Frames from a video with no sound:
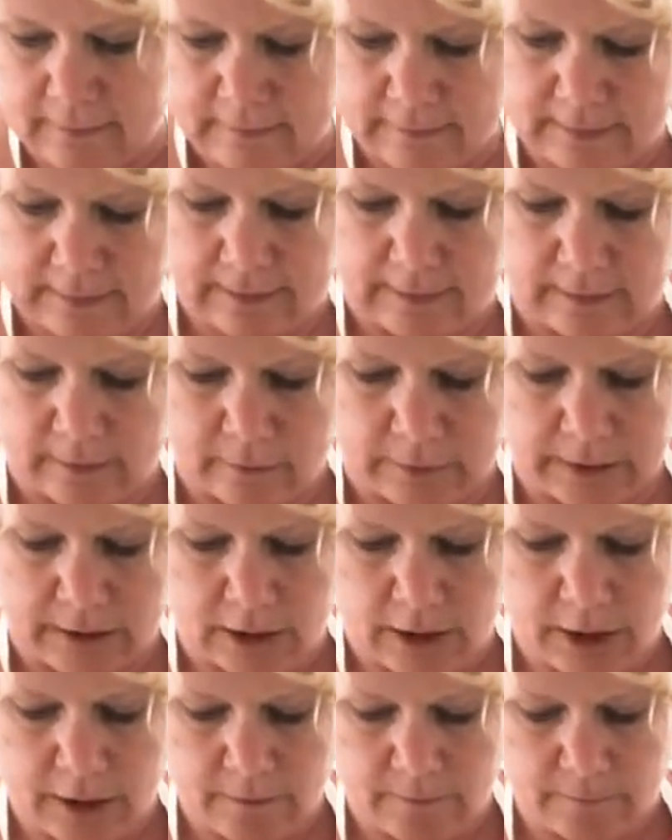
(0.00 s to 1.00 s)
Here we
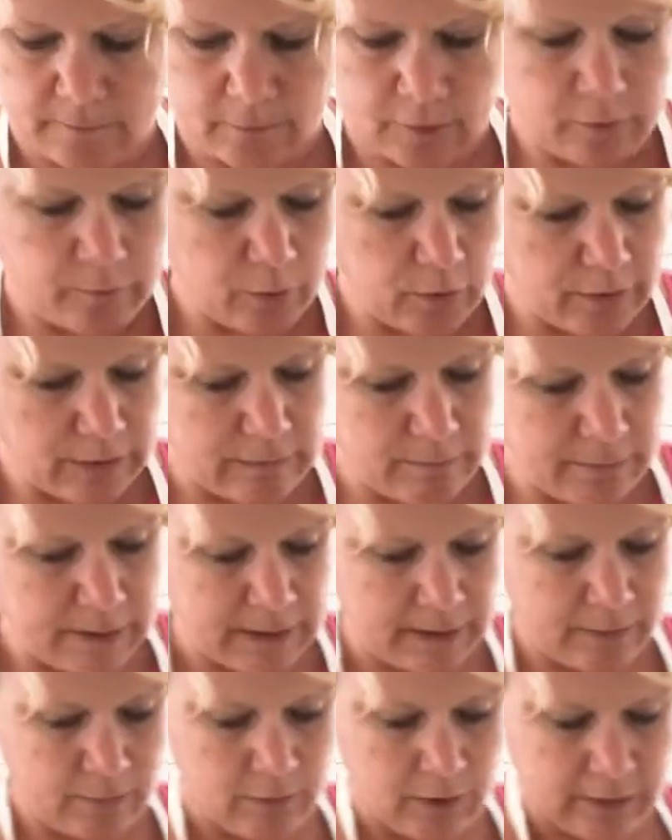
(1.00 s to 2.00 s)
go, I'll put them
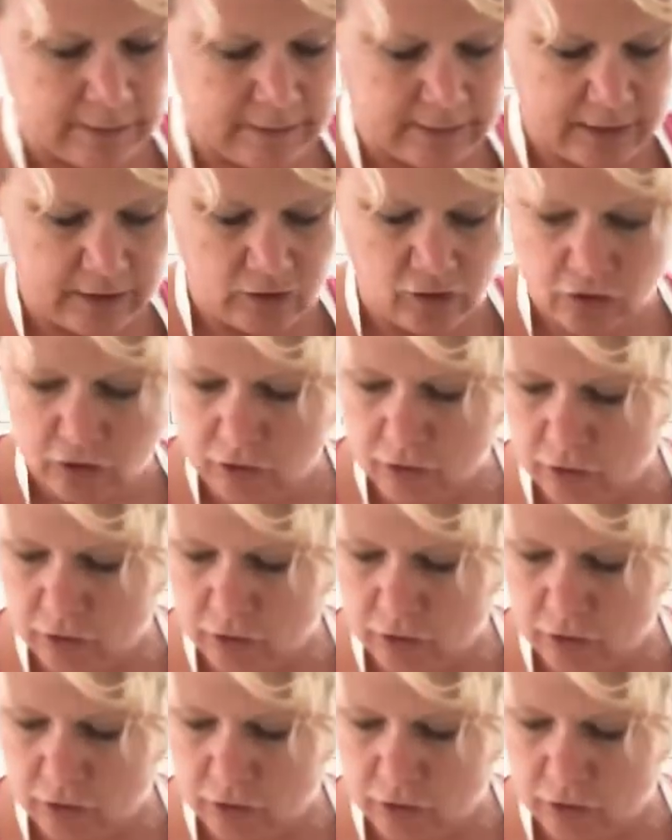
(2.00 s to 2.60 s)
back in my dish.